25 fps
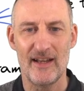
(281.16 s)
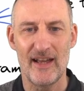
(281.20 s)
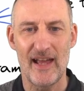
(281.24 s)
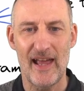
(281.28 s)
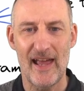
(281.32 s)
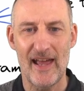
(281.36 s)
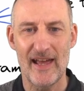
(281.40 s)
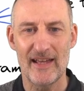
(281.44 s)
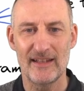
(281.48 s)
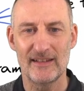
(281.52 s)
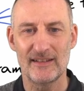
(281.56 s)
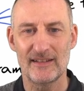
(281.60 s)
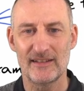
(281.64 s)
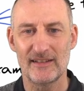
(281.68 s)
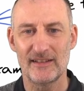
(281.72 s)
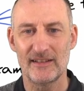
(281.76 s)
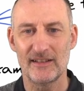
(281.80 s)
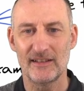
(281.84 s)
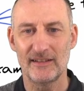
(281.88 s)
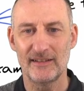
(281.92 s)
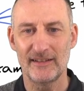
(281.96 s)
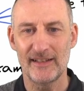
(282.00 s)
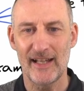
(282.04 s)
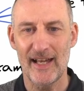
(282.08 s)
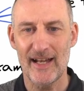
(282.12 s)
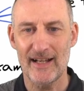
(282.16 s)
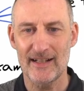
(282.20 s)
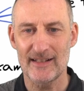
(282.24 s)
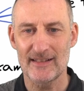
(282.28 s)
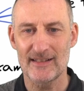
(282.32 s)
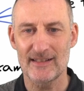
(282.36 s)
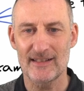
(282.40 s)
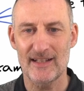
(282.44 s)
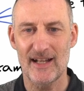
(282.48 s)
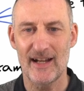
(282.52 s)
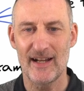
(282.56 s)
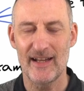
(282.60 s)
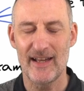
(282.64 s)
And the
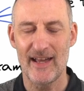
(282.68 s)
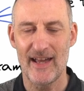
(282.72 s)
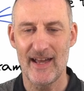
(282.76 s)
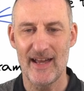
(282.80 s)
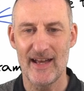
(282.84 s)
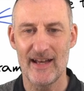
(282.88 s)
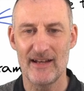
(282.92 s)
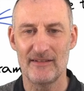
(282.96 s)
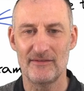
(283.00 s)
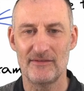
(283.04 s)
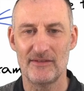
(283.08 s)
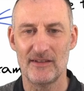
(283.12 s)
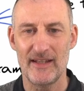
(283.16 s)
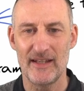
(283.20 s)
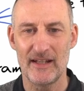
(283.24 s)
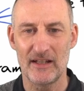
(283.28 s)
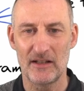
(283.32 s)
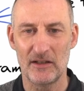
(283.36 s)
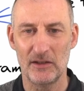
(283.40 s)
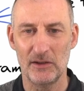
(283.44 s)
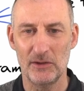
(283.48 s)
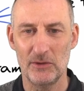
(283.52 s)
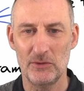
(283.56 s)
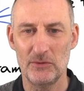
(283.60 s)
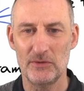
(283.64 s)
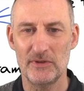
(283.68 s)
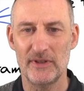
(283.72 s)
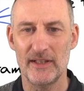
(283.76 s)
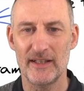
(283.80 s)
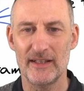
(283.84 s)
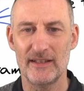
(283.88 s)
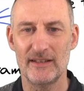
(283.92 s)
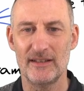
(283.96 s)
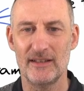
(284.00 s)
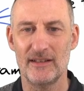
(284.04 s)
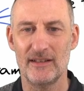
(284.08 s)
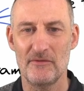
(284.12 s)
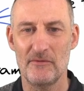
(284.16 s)
text I have
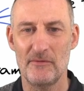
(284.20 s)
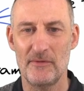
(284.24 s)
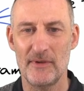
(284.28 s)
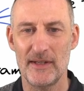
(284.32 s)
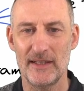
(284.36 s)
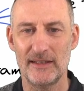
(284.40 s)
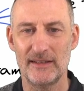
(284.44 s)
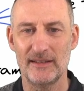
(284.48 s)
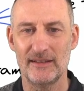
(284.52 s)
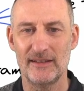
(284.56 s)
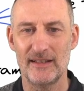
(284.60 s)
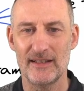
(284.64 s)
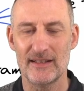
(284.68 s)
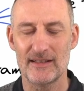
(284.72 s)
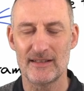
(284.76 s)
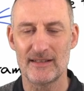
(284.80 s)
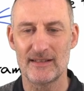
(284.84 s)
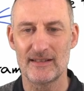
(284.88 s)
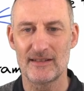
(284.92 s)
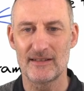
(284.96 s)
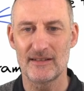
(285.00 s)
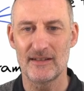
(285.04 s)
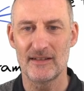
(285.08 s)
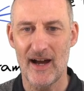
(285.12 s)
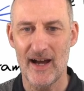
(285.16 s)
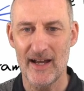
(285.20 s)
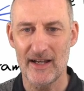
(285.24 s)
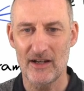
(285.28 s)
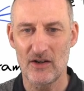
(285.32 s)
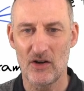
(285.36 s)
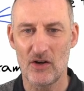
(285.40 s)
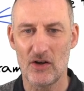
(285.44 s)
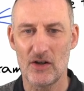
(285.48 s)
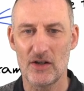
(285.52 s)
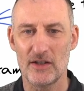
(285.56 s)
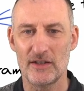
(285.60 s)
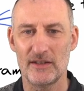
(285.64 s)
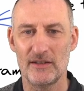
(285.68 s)
included with this
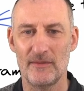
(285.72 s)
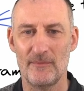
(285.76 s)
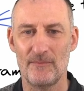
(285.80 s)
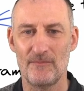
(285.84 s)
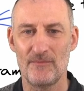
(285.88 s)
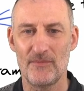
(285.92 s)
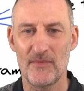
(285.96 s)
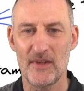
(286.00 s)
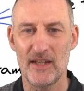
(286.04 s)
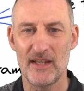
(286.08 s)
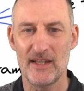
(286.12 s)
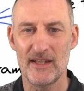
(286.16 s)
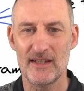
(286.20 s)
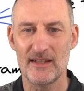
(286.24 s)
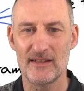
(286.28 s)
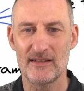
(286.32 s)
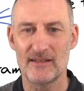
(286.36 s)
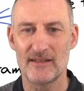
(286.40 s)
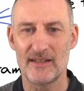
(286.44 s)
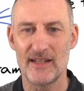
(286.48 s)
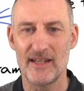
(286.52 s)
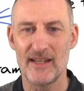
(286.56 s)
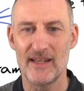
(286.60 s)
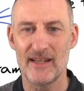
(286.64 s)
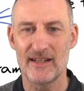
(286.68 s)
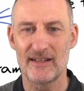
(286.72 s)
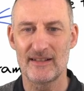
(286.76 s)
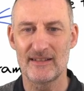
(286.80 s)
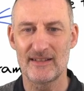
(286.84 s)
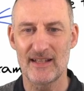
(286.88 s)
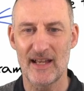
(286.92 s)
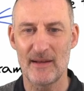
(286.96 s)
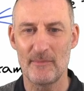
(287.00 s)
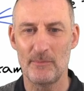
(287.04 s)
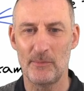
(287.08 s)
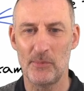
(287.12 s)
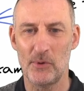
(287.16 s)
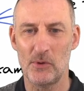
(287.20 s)
icon is the
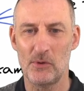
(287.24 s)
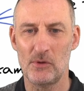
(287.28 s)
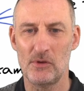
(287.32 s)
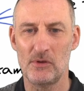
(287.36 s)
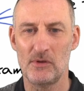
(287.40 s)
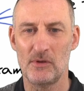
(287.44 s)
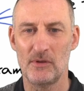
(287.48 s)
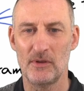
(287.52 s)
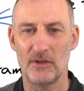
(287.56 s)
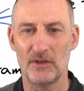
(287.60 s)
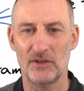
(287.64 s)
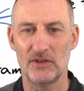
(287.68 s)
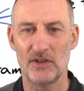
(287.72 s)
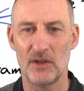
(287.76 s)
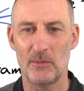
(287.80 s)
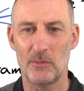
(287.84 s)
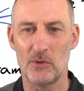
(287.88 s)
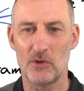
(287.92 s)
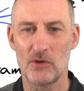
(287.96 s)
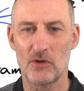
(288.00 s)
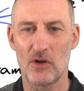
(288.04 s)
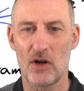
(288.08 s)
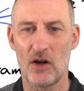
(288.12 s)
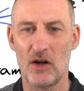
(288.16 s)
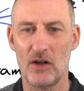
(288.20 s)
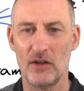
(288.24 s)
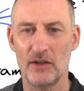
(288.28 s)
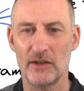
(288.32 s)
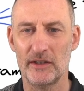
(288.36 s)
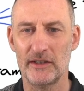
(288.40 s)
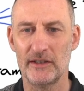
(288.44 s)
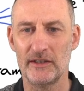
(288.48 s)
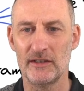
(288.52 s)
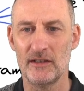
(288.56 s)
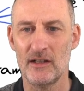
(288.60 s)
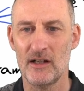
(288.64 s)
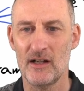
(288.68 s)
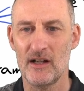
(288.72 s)
example double
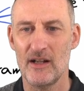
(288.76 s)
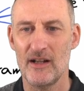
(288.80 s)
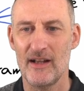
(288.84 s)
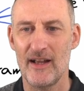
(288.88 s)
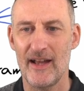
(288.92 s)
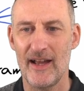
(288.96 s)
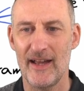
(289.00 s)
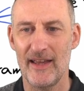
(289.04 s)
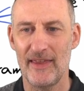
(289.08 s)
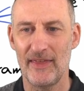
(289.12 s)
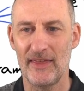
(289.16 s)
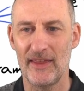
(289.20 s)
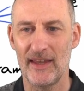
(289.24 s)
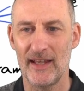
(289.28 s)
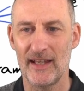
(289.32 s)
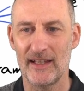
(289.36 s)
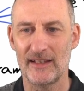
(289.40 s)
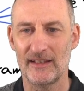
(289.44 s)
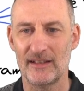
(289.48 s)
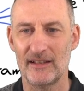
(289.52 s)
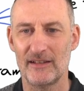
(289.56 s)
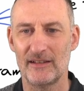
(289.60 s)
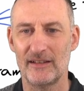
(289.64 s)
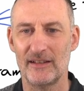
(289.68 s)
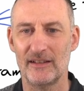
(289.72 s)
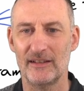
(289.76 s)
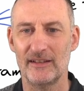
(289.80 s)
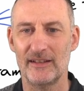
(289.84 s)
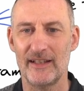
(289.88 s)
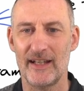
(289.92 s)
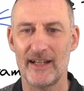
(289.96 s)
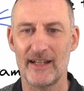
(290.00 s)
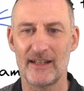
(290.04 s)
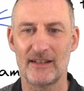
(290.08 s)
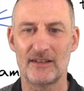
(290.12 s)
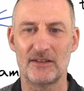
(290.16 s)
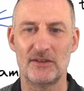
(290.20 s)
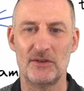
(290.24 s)
colon and then the
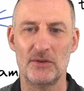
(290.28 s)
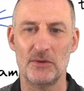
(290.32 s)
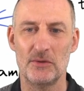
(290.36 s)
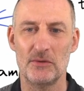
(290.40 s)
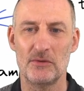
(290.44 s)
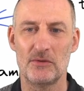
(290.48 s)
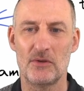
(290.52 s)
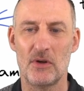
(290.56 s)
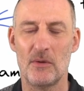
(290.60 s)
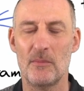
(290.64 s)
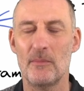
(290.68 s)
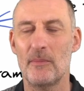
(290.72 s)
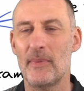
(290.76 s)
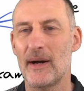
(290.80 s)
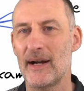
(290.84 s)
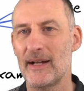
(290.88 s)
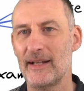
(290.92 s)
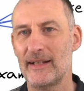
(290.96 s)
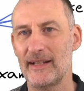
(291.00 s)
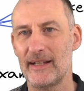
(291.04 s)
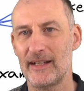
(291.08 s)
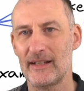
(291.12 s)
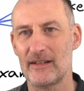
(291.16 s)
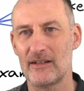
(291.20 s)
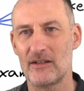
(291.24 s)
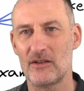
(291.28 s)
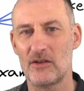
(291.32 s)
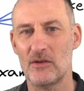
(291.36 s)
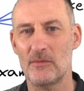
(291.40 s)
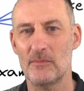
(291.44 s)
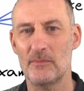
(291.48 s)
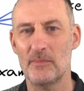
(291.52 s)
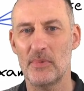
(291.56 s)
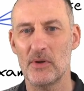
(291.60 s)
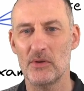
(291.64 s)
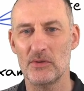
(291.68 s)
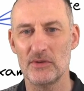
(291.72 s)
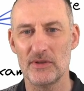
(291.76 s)
link to combining
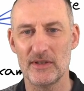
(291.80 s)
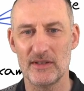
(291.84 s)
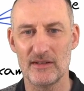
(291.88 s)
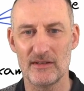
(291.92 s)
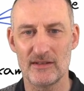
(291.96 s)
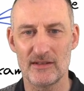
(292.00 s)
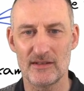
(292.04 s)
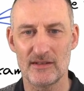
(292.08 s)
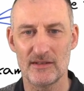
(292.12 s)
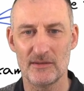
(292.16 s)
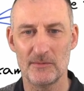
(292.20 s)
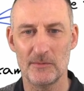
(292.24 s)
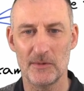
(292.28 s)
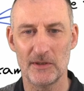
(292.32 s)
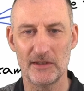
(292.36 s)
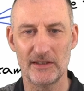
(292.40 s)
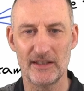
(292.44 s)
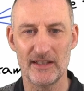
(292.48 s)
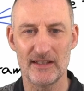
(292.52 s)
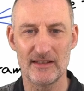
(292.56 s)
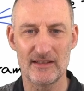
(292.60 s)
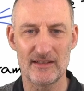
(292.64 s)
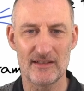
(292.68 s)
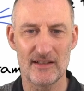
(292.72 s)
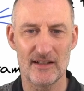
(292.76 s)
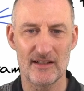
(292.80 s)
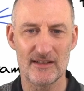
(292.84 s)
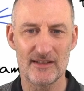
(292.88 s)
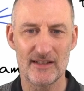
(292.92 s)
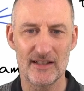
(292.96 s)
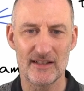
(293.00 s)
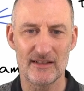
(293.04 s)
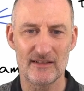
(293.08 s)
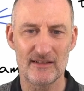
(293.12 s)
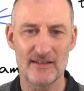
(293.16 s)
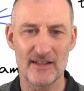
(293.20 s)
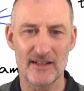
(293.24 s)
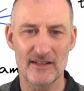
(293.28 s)
components. What this does
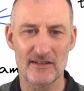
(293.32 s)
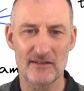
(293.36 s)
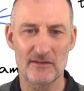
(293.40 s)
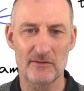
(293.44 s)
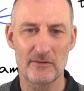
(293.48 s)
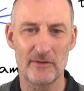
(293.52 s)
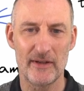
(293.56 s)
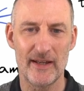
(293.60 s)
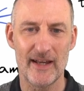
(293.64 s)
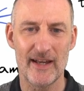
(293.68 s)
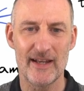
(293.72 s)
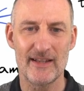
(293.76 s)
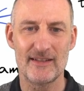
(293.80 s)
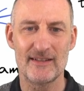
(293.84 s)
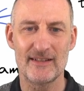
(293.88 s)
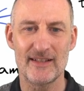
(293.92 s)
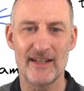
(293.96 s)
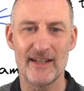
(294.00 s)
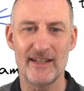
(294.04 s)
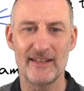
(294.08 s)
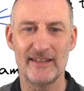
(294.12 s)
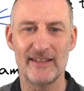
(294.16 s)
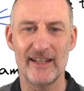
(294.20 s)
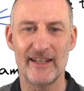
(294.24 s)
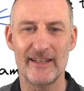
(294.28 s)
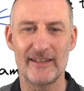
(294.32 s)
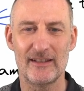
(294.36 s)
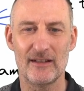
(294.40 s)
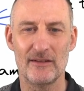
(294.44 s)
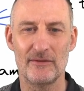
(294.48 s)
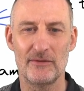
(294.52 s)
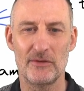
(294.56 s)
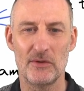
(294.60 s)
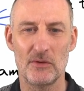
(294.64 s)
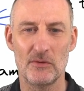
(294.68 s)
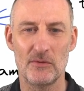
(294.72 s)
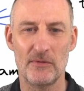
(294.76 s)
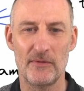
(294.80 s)
is this creates a data
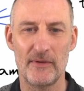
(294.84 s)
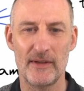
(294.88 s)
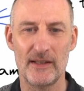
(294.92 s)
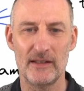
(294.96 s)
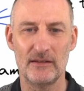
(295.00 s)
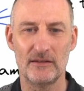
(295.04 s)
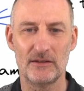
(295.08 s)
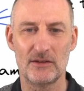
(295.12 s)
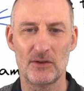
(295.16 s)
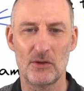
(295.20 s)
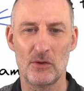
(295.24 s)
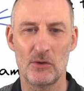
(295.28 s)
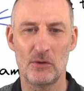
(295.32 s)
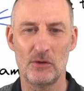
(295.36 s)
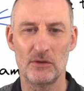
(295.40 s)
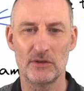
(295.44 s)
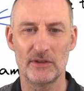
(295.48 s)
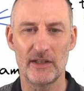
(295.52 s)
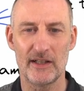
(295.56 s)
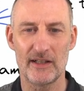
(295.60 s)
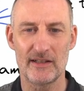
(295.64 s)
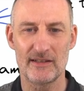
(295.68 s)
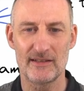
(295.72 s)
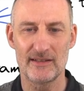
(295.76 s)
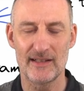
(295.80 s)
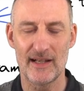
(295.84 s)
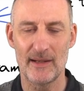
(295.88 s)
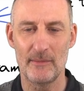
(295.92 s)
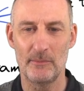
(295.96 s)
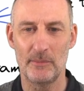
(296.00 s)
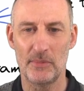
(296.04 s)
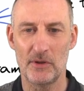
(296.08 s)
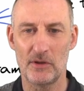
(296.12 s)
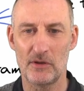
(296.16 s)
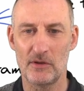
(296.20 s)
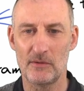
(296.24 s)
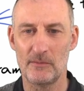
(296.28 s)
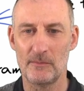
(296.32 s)
view field called
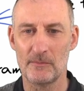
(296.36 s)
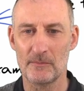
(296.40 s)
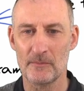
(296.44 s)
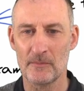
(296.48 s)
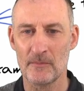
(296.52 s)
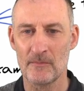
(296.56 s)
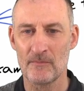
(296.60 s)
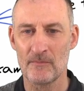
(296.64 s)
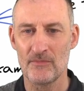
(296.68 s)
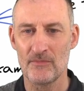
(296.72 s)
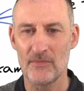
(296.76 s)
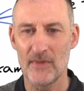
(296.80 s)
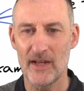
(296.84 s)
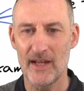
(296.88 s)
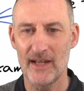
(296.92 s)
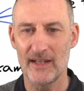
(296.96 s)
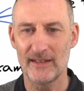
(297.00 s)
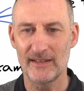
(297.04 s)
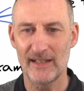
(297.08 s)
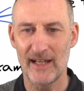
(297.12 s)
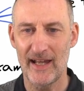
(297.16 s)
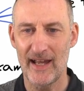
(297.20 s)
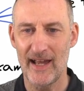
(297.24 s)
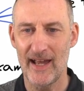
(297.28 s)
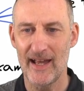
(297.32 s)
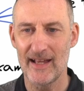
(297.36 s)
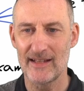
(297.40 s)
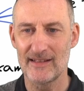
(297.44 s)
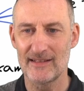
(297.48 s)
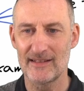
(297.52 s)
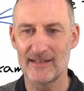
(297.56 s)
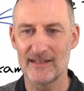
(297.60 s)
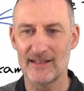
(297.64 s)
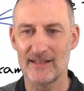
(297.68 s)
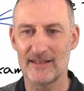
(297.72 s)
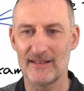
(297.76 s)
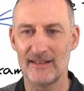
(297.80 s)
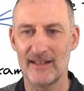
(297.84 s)
example and
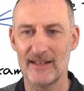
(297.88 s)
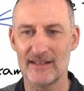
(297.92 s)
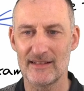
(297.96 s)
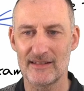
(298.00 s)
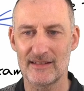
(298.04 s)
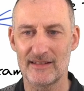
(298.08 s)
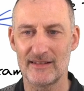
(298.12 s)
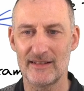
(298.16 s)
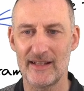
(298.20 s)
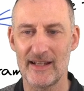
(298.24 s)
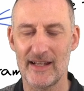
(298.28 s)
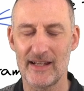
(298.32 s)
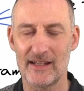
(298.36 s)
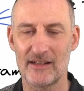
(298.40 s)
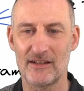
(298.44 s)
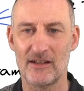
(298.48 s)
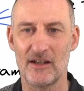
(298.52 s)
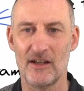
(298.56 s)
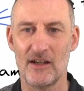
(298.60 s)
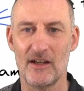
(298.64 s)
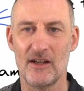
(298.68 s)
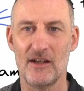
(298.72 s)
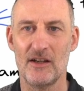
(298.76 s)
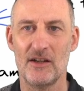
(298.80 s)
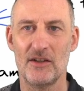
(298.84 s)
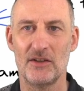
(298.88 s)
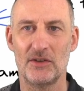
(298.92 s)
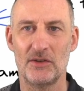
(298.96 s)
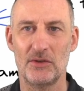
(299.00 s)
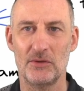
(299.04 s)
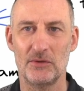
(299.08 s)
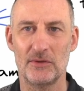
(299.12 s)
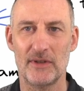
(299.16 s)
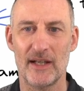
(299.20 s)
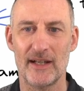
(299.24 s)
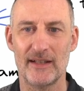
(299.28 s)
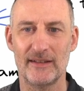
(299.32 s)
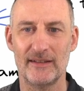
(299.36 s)
adds this link
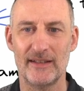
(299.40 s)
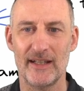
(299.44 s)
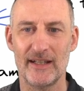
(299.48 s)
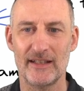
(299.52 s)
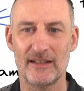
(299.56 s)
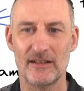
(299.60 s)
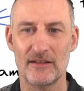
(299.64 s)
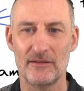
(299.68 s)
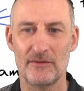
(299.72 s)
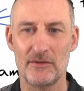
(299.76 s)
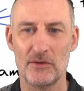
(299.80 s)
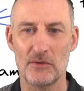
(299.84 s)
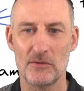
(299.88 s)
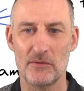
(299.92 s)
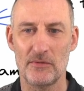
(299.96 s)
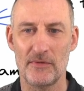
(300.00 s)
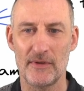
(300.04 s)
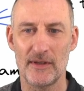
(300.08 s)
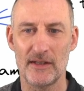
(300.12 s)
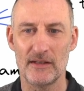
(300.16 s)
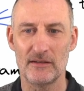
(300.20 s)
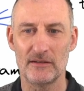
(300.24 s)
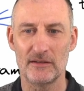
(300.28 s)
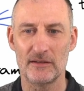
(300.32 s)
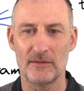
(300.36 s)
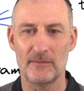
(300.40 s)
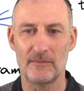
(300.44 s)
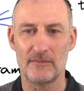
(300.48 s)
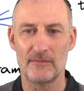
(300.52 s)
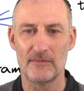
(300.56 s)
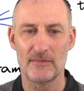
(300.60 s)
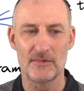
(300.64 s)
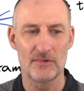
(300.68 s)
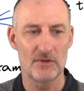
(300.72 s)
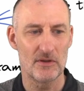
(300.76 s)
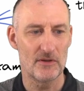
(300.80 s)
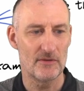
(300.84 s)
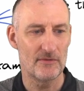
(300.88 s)
to that data view field.
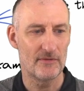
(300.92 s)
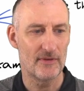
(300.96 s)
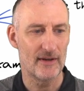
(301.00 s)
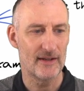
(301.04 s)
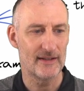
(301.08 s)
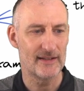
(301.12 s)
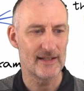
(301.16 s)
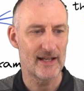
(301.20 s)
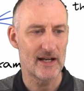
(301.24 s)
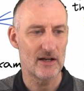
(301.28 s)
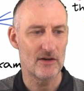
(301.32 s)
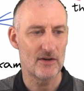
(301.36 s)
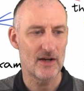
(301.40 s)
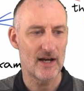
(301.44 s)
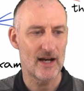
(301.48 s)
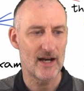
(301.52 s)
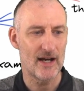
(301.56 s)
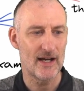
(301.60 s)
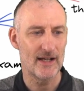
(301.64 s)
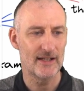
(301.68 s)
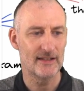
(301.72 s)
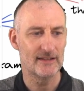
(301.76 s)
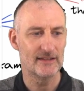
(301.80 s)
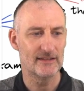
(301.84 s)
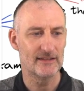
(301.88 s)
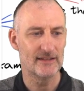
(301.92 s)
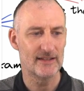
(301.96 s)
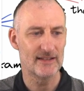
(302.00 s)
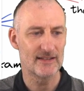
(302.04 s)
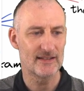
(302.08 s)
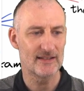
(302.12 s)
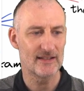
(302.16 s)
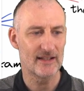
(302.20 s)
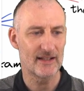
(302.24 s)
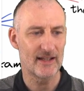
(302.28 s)
So if I now hide this